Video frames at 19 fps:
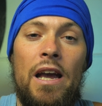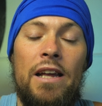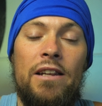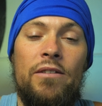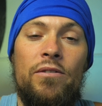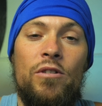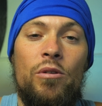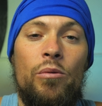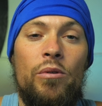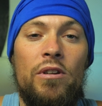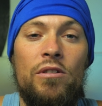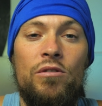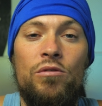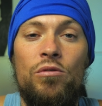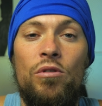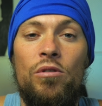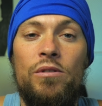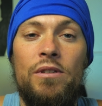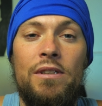And if you don't want to
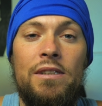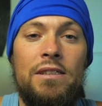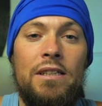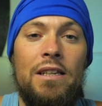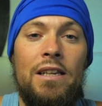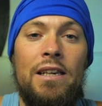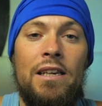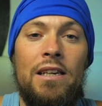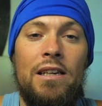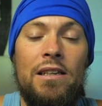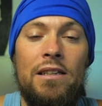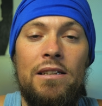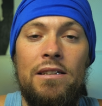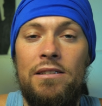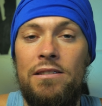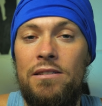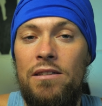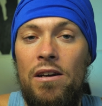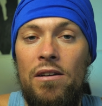do all this licking
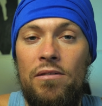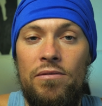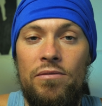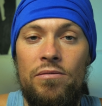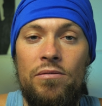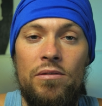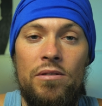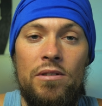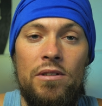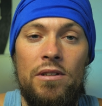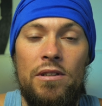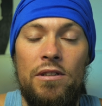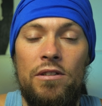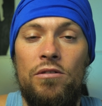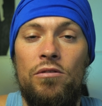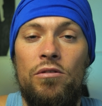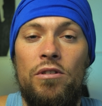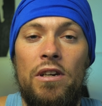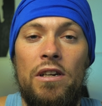stuff,
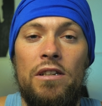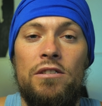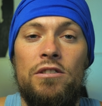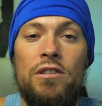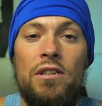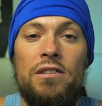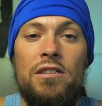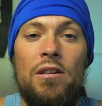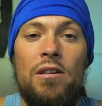you can just